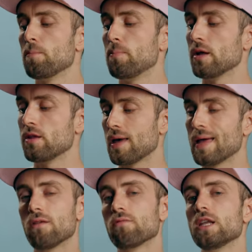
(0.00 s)
but you
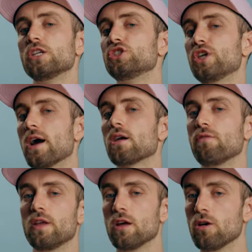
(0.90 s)
cannot really share the
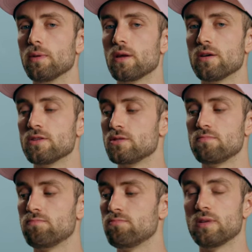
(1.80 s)
video because
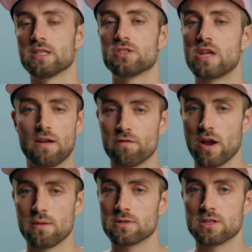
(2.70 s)
it's 10
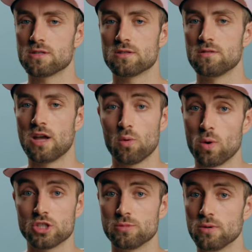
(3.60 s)
frames, it's not
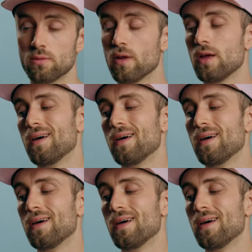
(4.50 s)
watchable.